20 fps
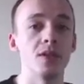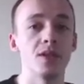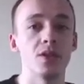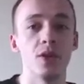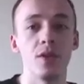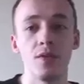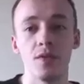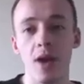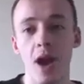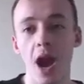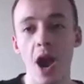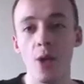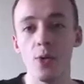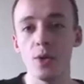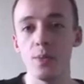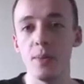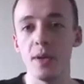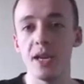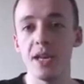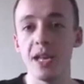So if I
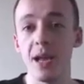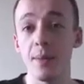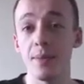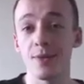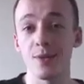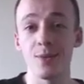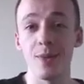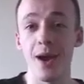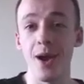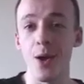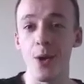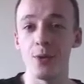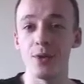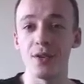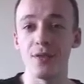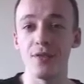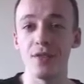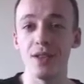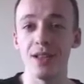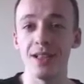would pick it up through my own
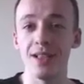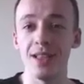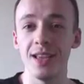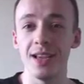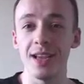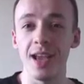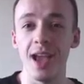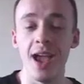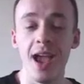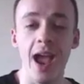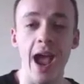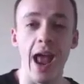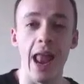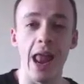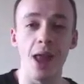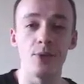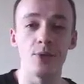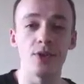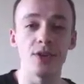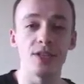affiliate link and
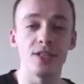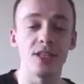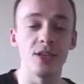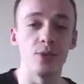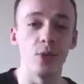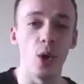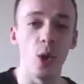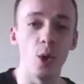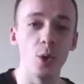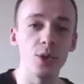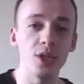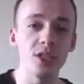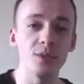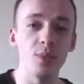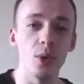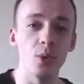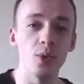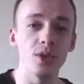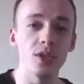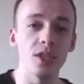I would receive all these
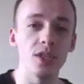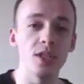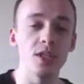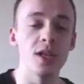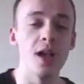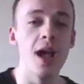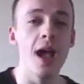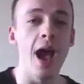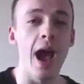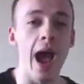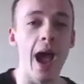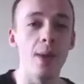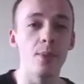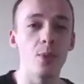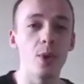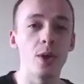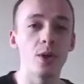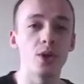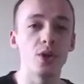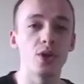bonuses, I'm
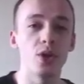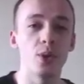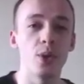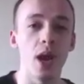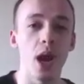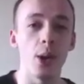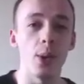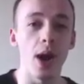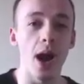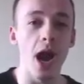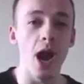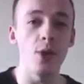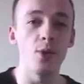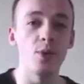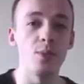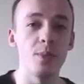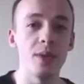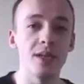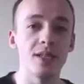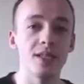going to show you how I
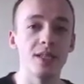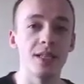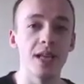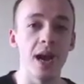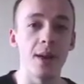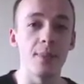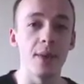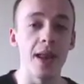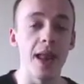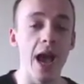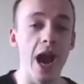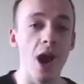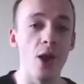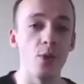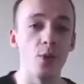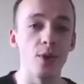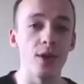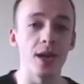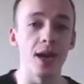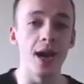would mix it up and
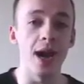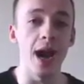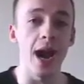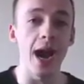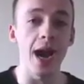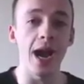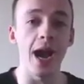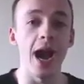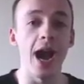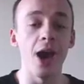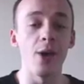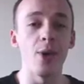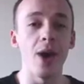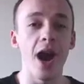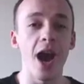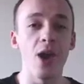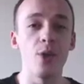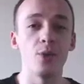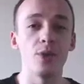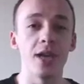how
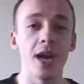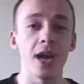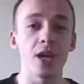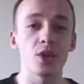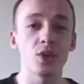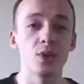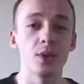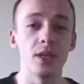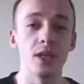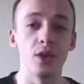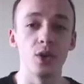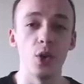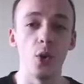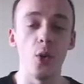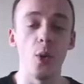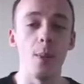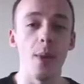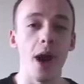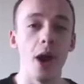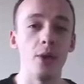I would actually
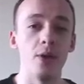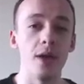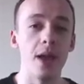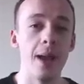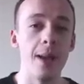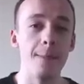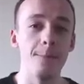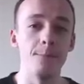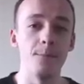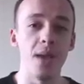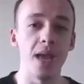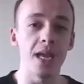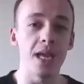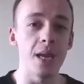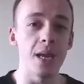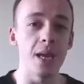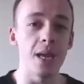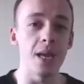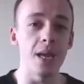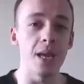go about
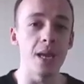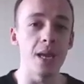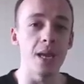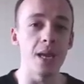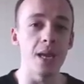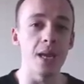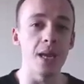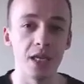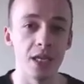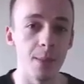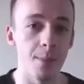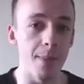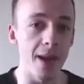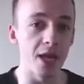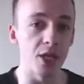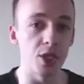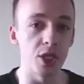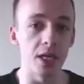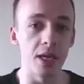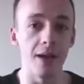making money using the
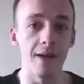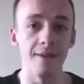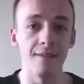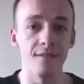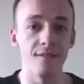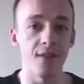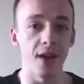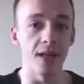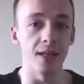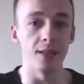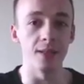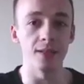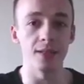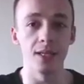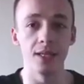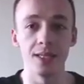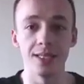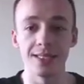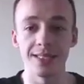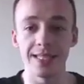Magick Funnels
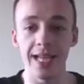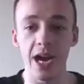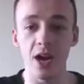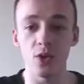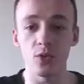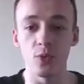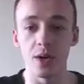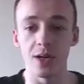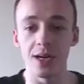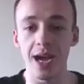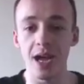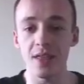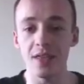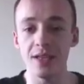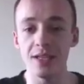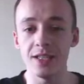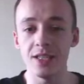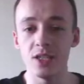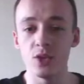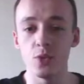software. I
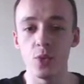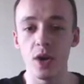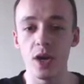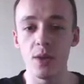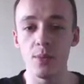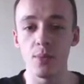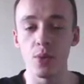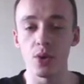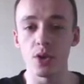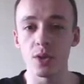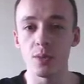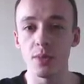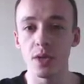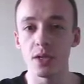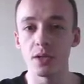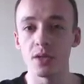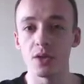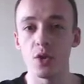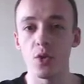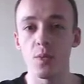think this is very important
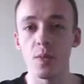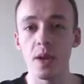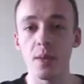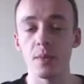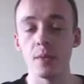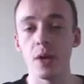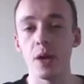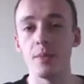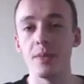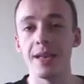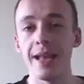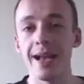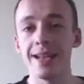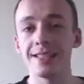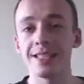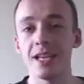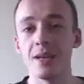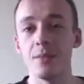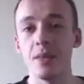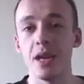because a lot of people have been
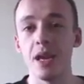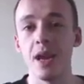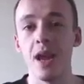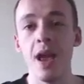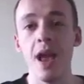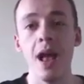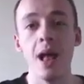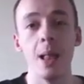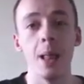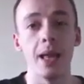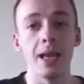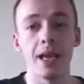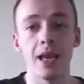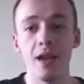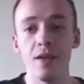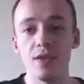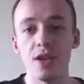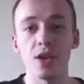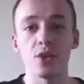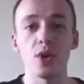asking me, like,
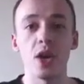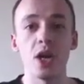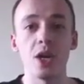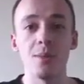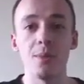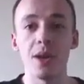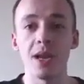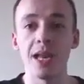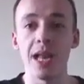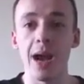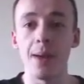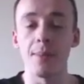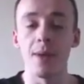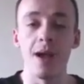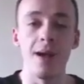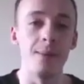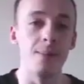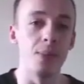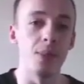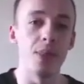if they're going to pick it up,
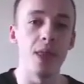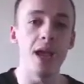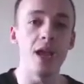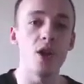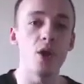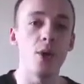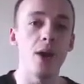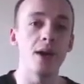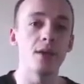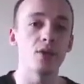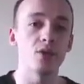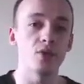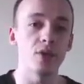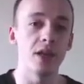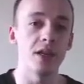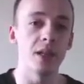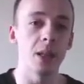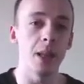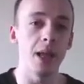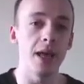they know how to
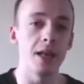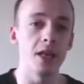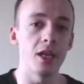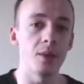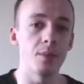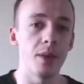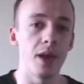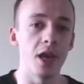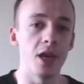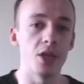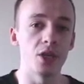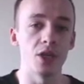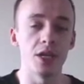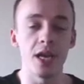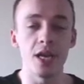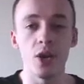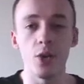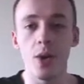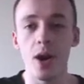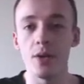create the landing page,
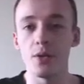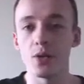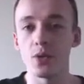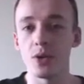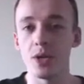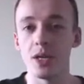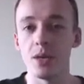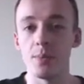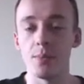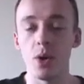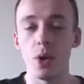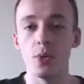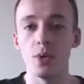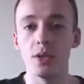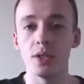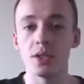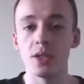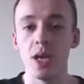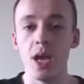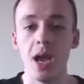they know how to create the
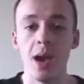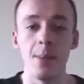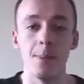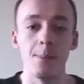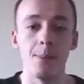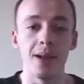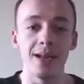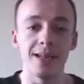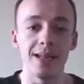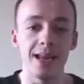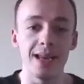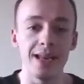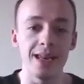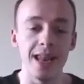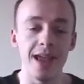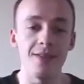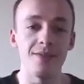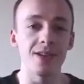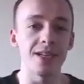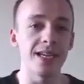bonus, but they
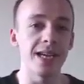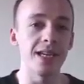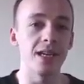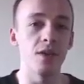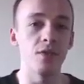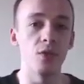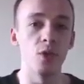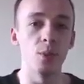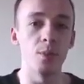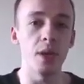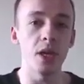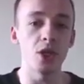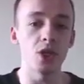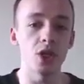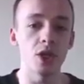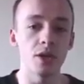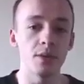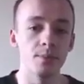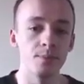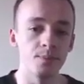never get the full
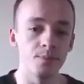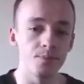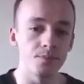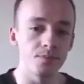picture.